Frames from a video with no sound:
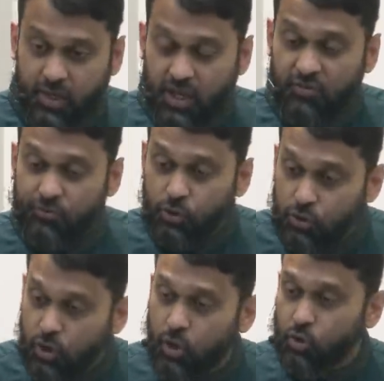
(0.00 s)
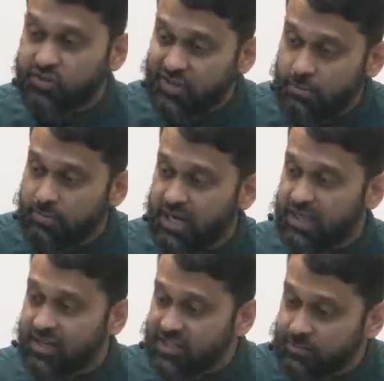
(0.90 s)
If you know somebody
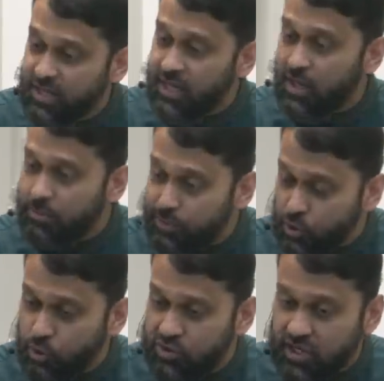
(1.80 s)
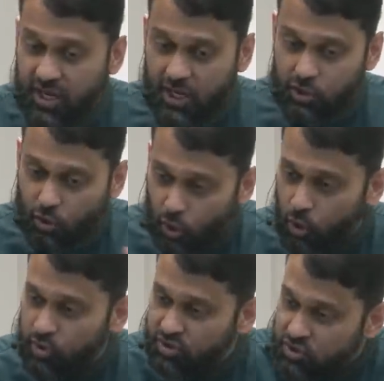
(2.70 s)
that is being abused in your
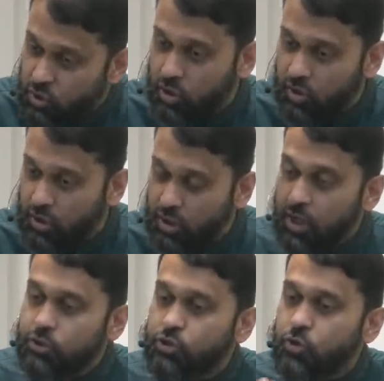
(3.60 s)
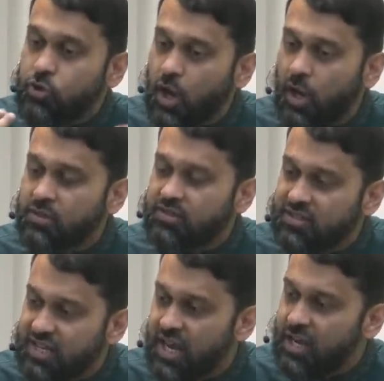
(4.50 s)
own circle, do not
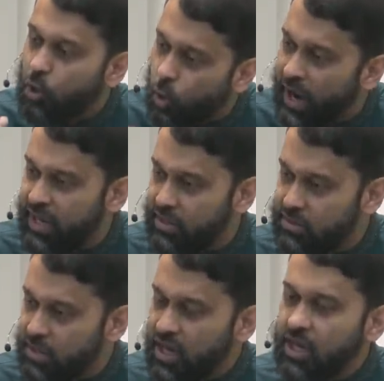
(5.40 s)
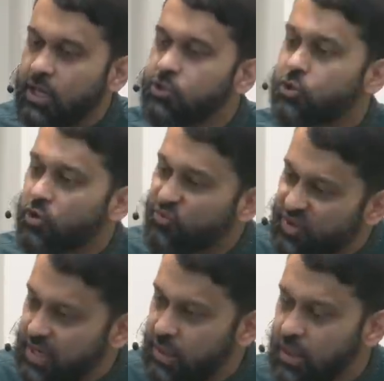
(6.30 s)
stay quiet.
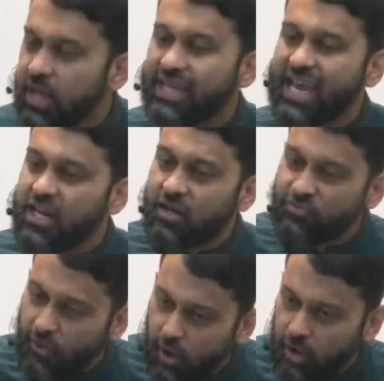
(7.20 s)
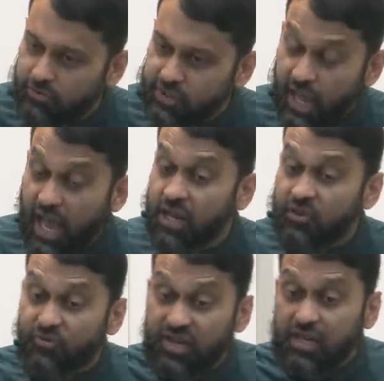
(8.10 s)
Intervene. Get involved. And
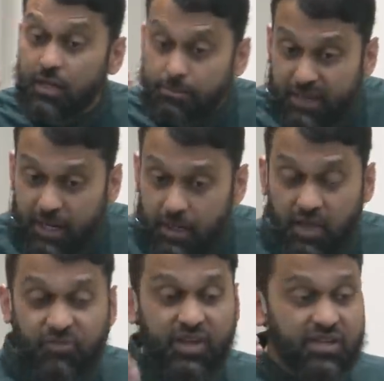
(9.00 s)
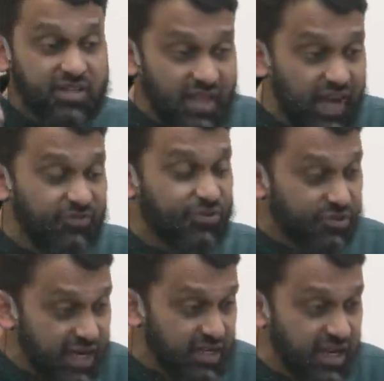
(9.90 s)
if need be, if it is
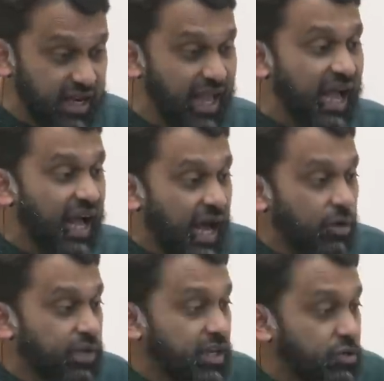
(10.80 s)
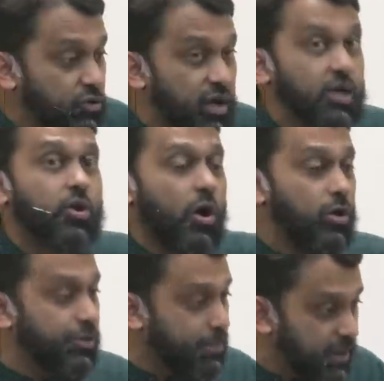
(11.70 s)
life-threatening, how can you not call
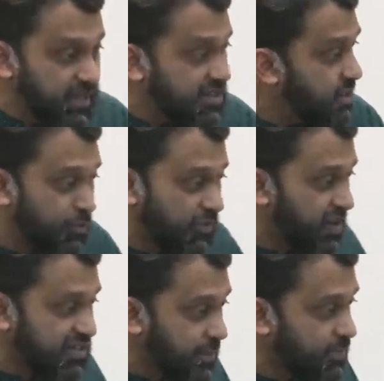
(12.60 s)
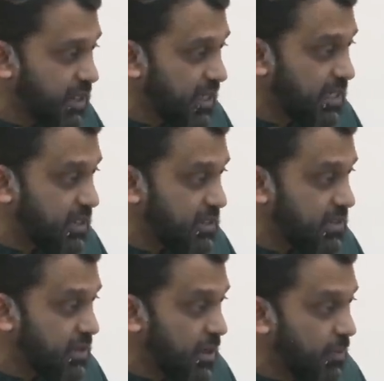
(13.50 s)
the police to prevent something like
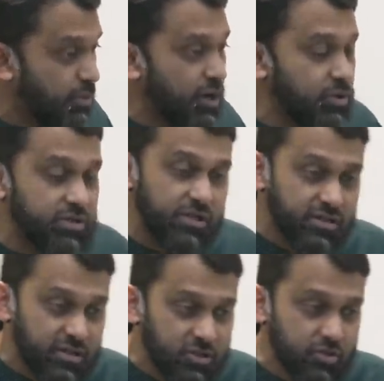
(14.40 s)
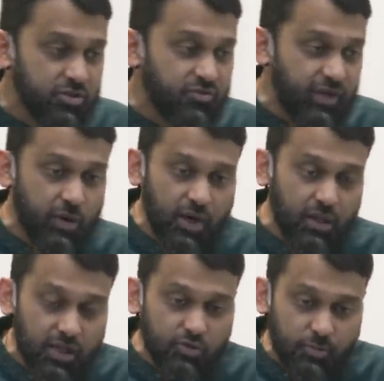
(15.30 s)
this? Brothers and sisters, fear
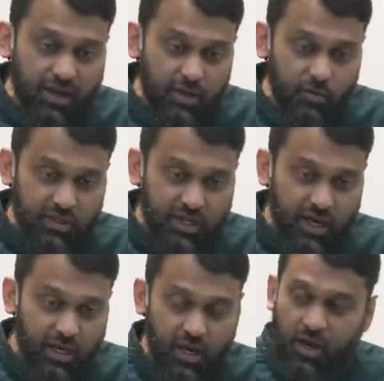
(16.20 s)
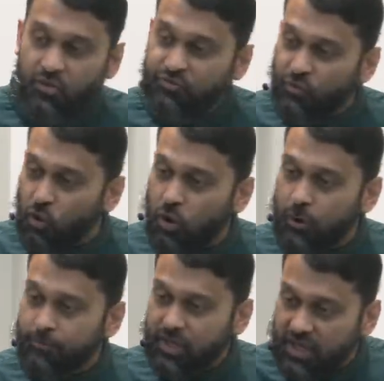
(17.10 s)
Allah subhanahu wa ta'ala.
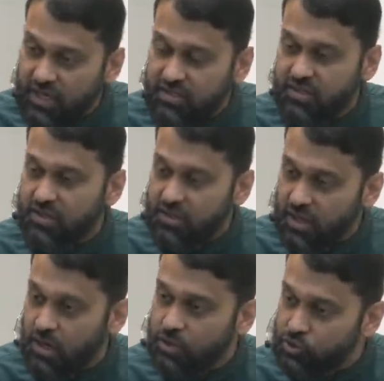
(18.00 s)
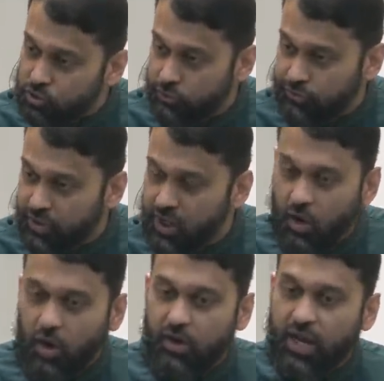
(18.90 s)
4 innocent young children
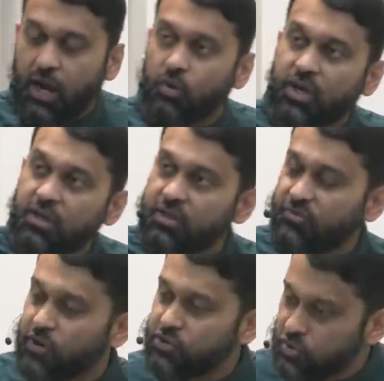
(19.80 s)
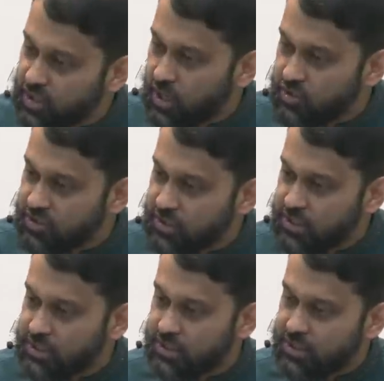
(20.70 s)
are now in the foster care
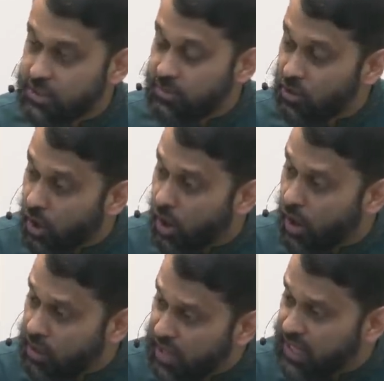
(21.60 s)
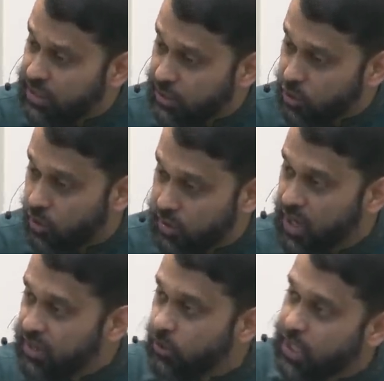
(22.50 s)
system. In all likelihood,
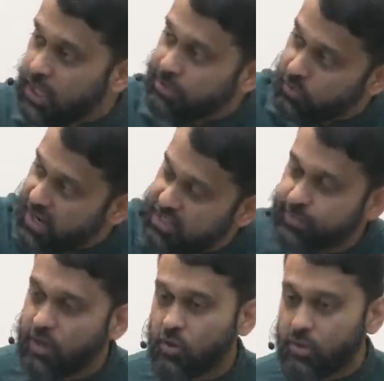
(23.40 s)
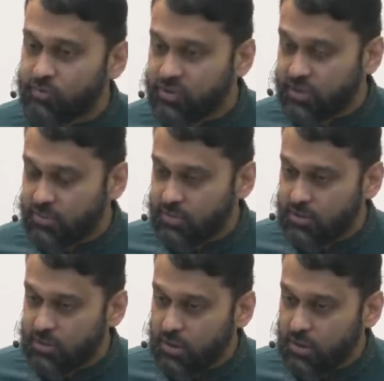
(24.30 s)
they're going to be raised by non-Muslims.